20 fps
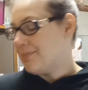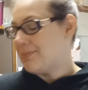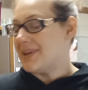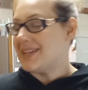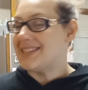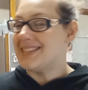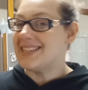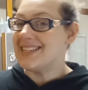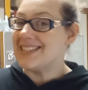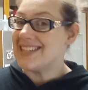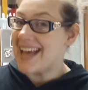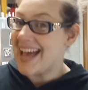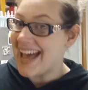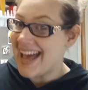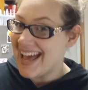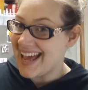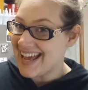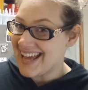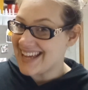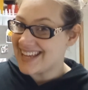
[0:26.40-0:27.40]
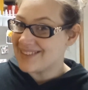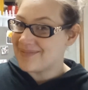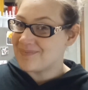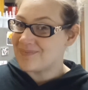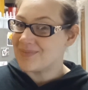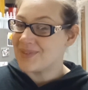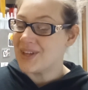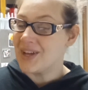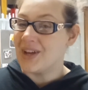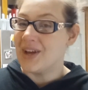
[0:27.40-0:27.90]
But today
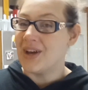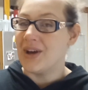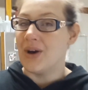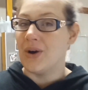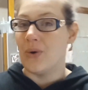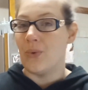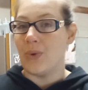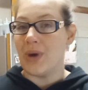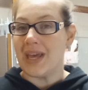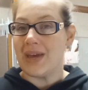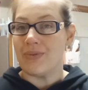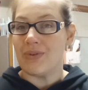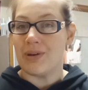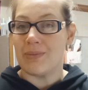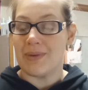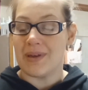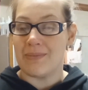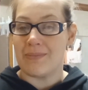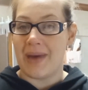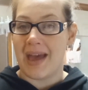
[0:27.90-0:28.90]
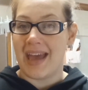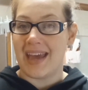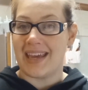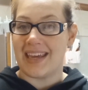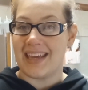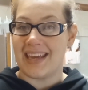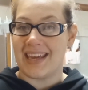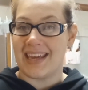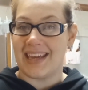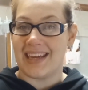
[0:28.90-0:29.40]
we will be
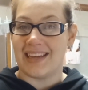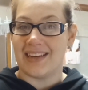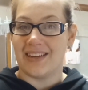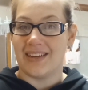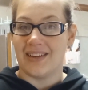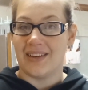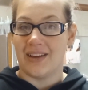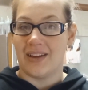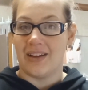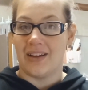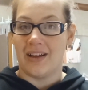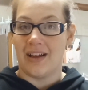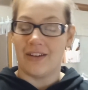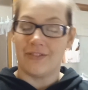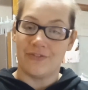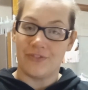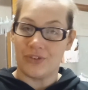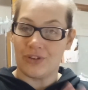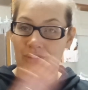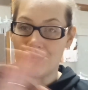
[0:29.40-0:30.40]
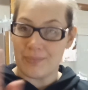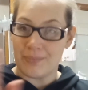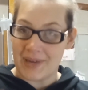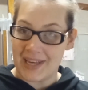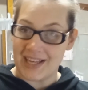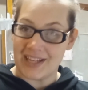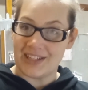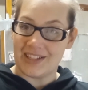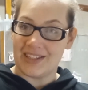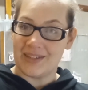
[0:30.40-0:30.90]
making a full
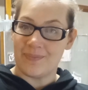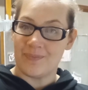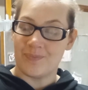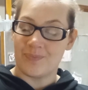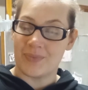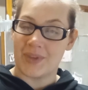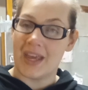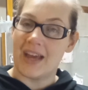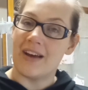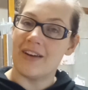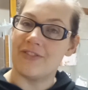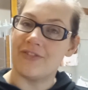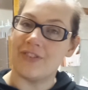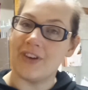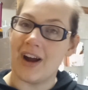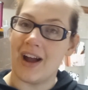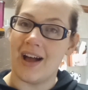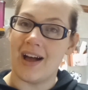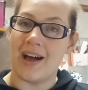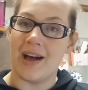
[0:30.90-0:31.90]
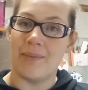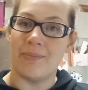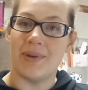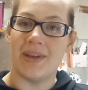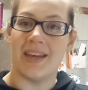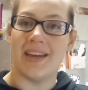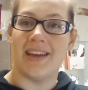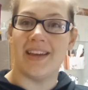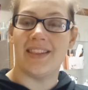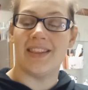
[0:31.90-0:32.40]
meal from
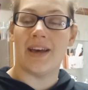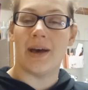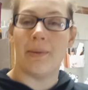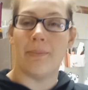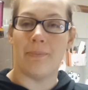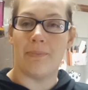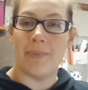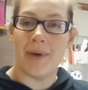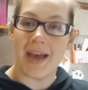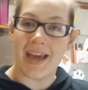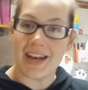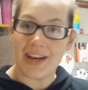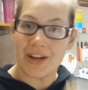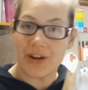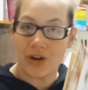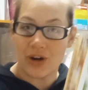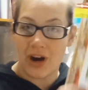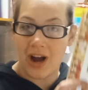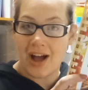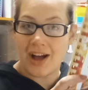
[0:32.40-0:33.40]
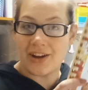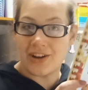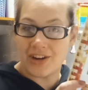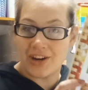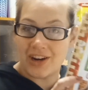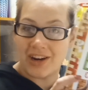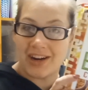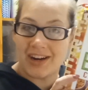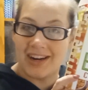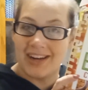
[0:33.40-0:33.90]
the Betty
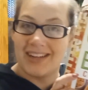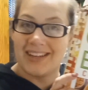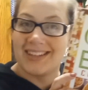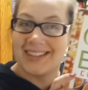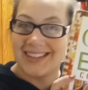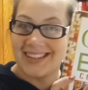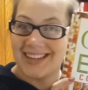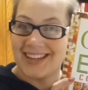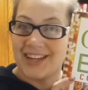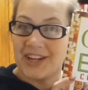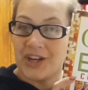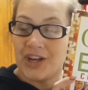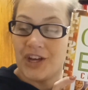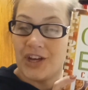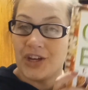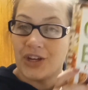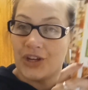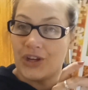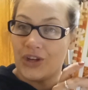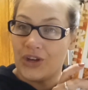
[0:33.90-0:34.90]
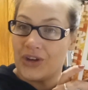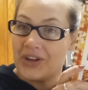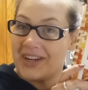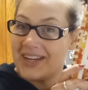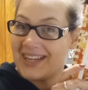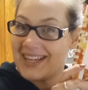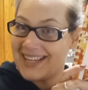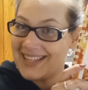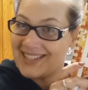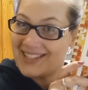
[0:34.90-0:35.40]
Crocker Good
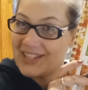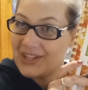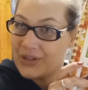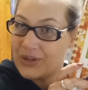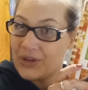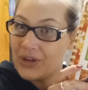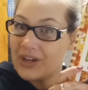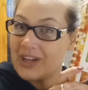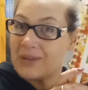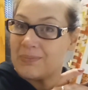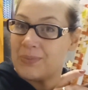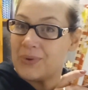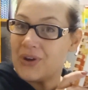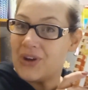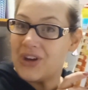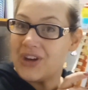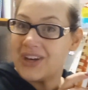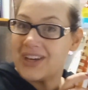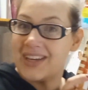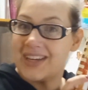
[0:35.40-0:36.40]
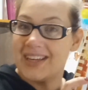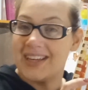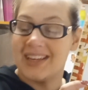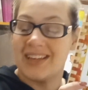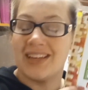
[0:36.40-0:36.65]
and Easy Cookbook.